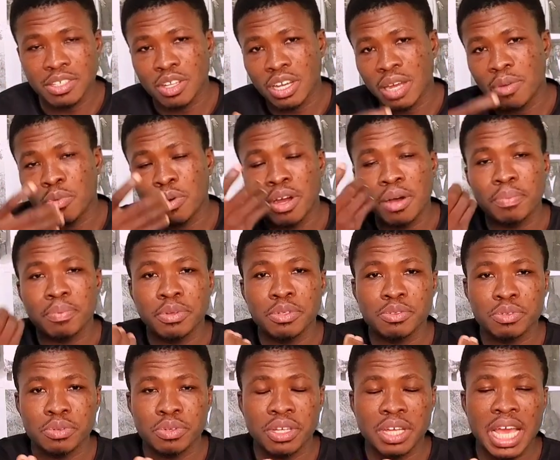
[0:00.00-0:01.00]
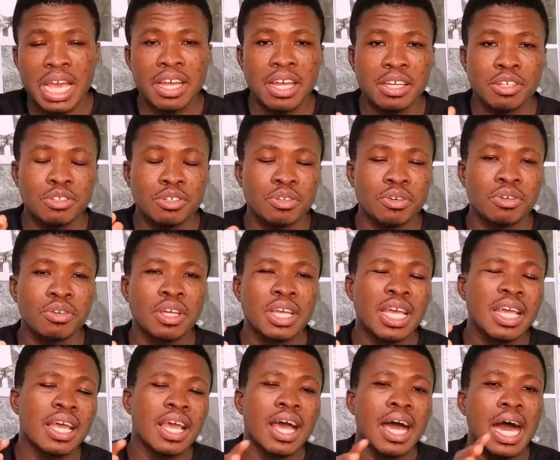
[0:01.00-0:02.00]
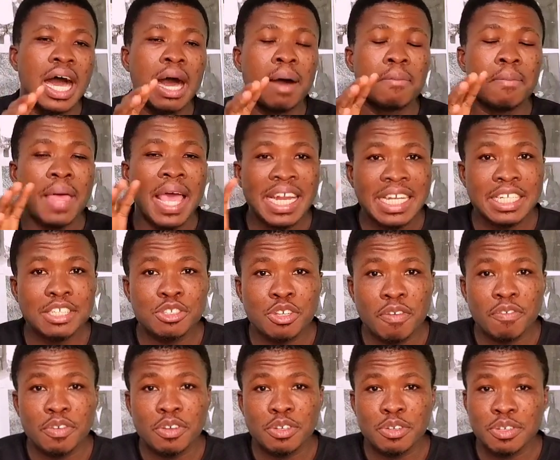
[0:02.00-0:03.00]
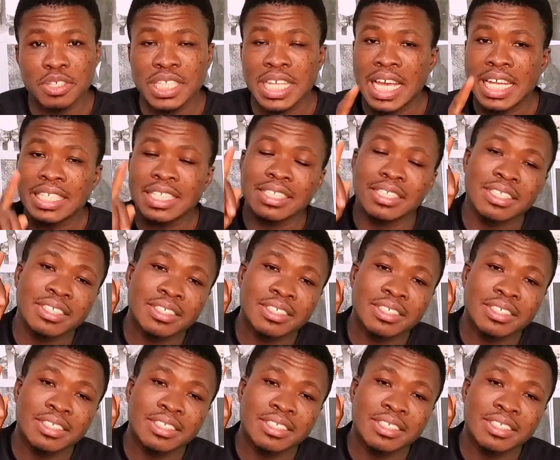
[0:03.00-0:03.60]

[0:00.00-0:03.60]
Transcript: That will help you to edit your videos. And